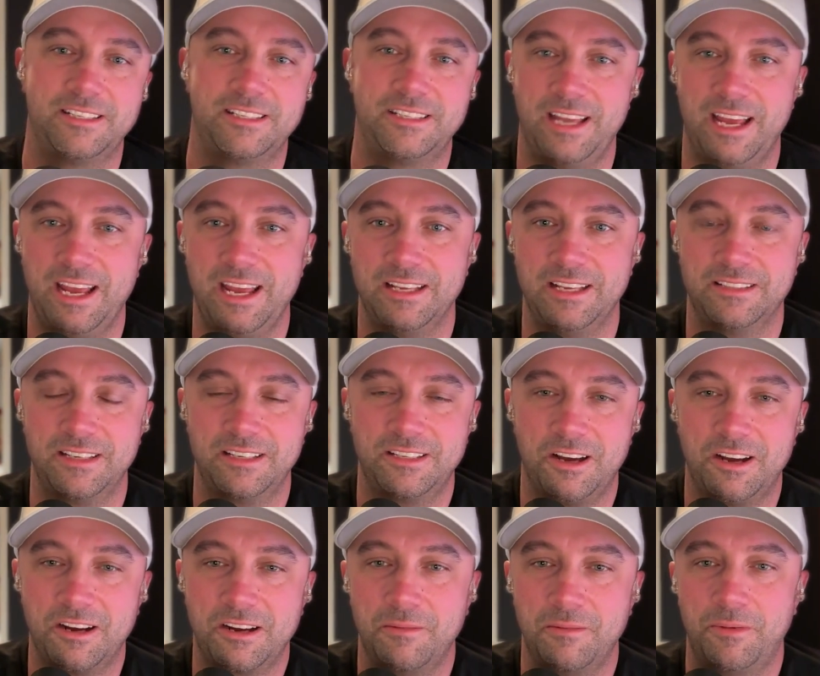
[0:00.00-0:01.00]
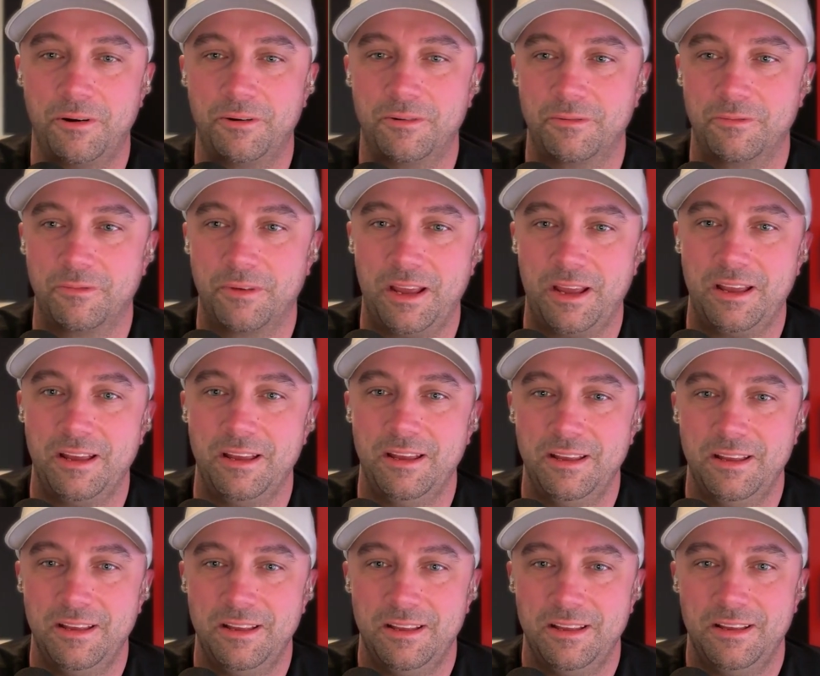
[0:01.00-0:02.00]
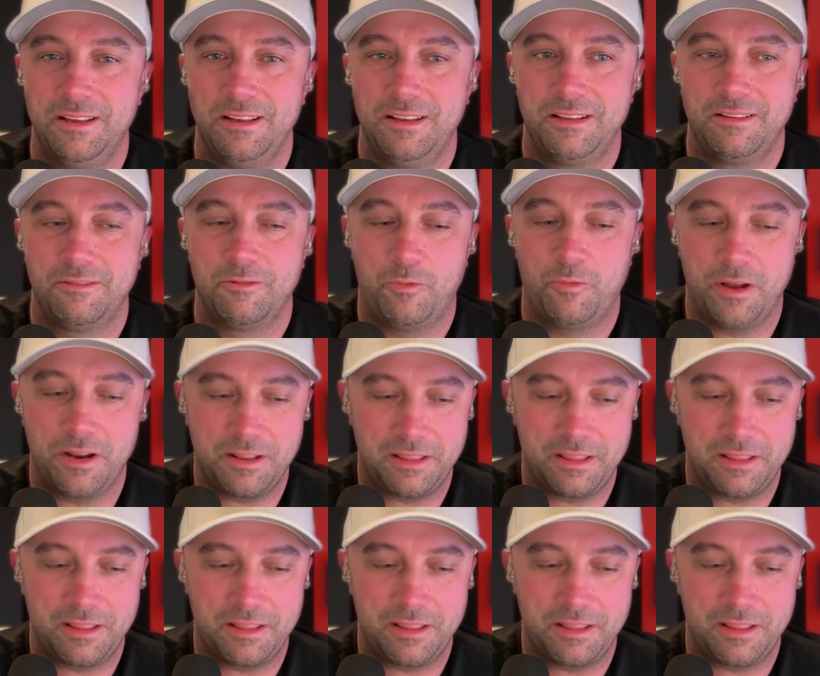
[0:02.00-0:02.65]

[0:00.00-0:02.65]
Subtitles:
days. They talk about like what